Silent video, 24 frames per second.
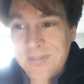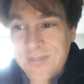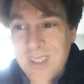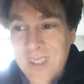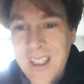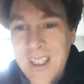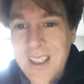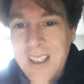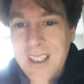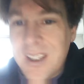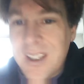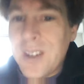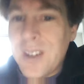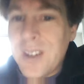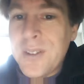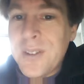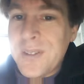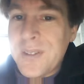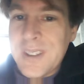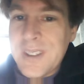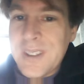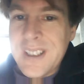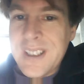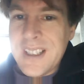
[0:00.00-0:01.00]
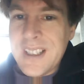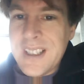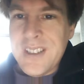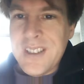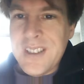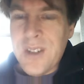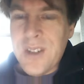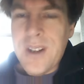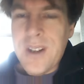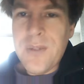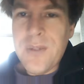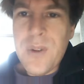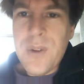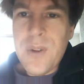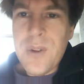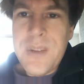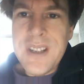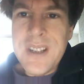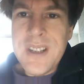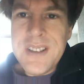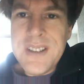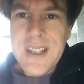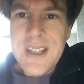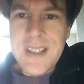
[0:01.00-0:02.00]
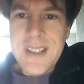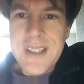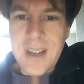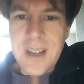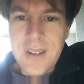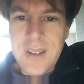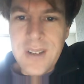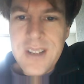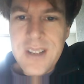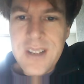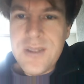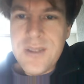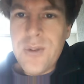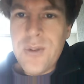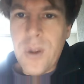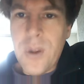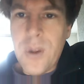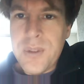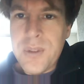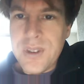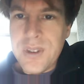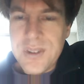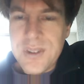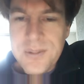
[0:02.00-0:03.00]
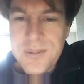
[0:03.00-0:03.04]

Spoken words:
you know, so that will be a stand down. That's two options.